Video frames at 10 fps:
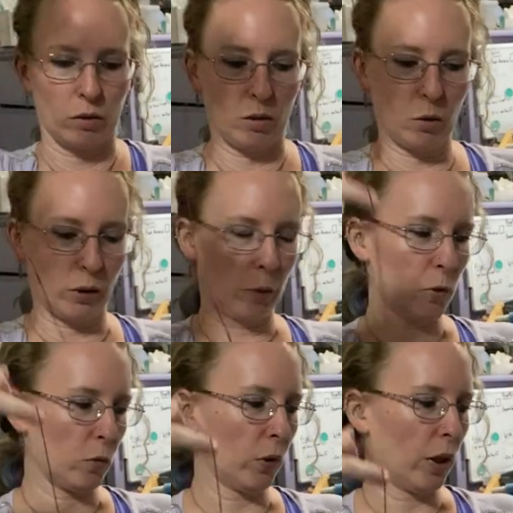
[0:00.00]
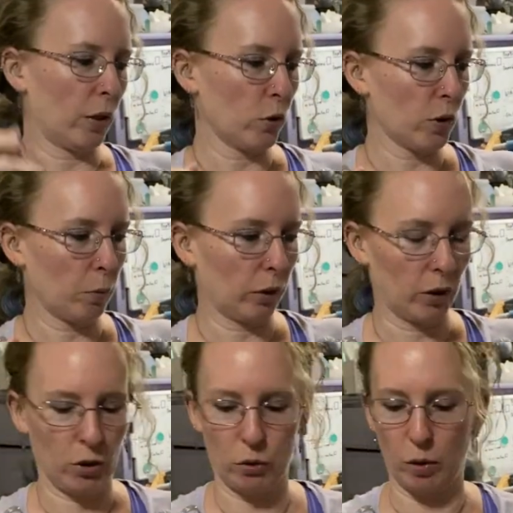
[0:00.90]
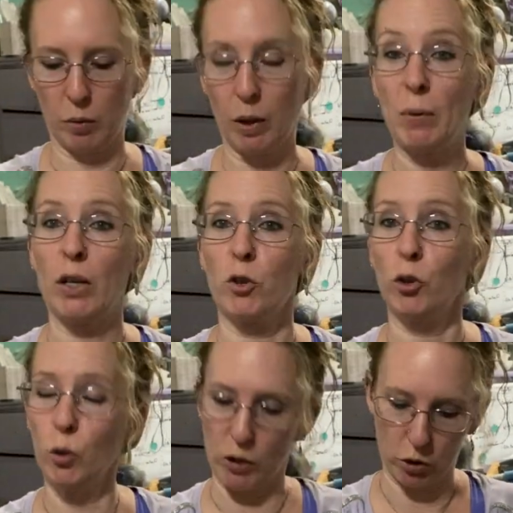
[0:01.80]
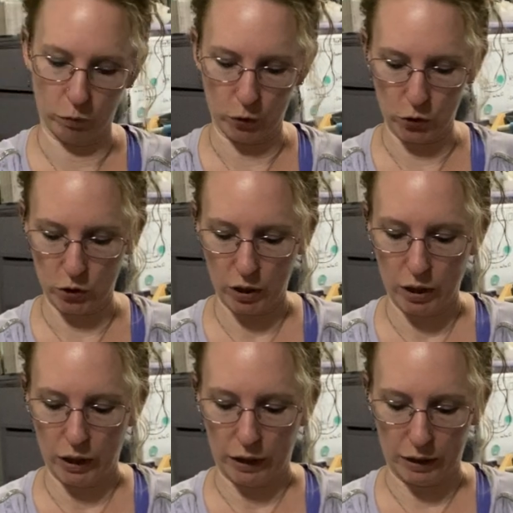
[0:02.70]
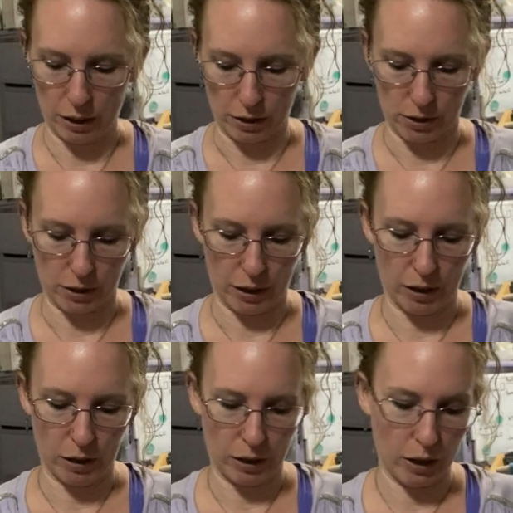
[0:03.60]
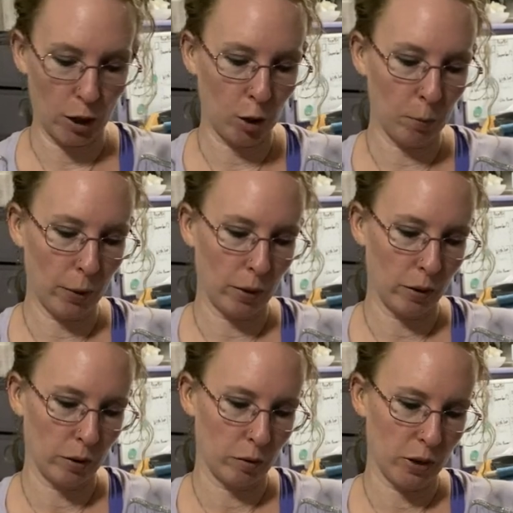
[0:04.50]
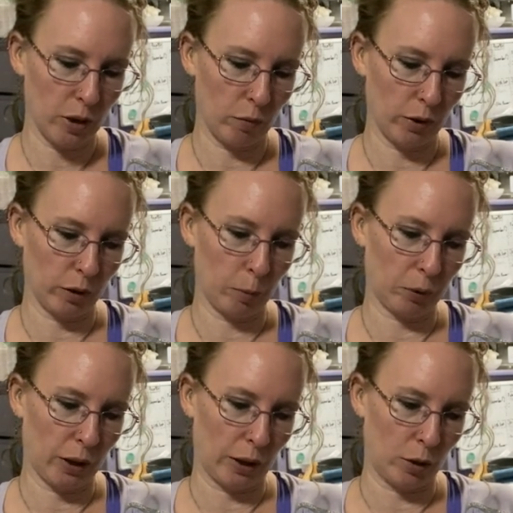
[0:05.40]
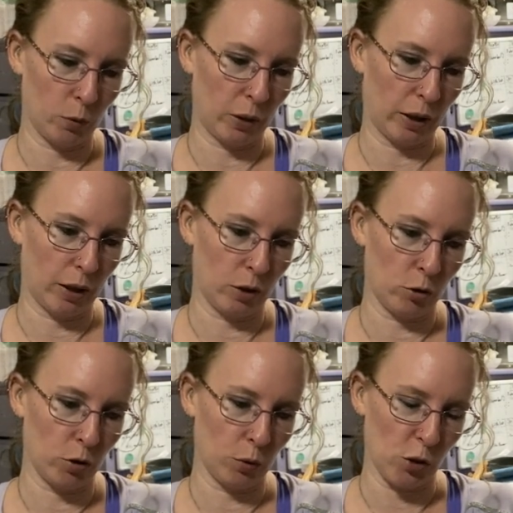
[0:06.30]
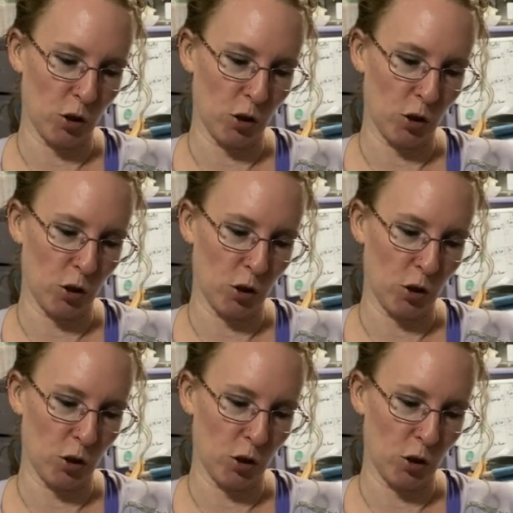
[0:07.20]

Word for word: Oh, and I almost forgot there's something I'm going to do here, but let me answer your question first. Yes, I am definitely planning on doing a how-to on